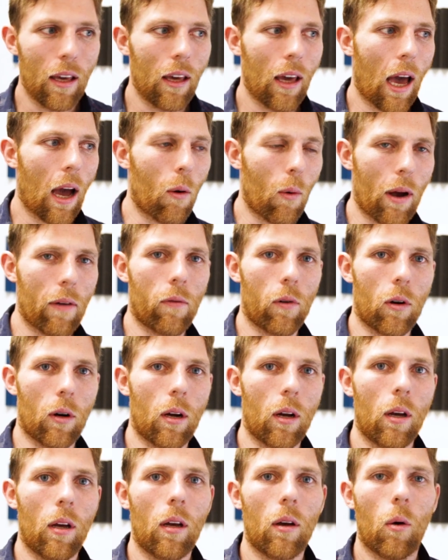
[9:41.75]

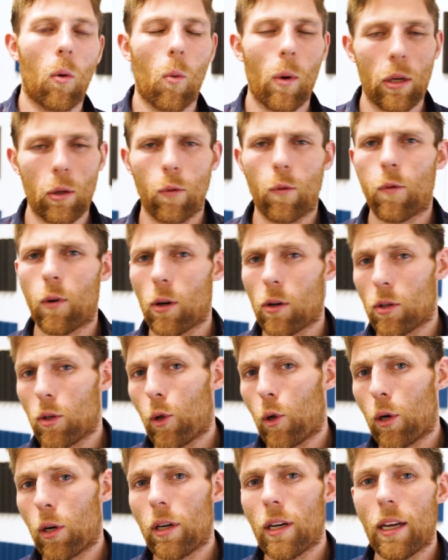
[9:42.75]
However, when you first
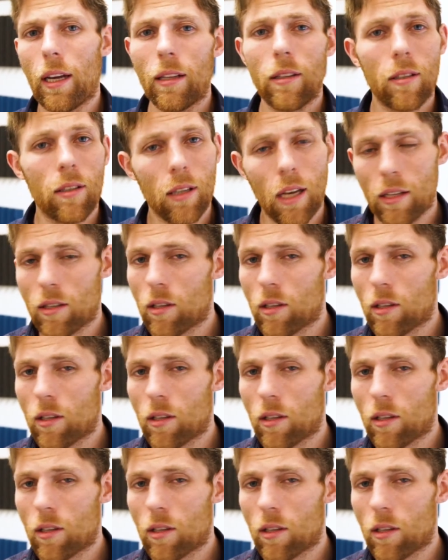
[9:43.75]
learn, it's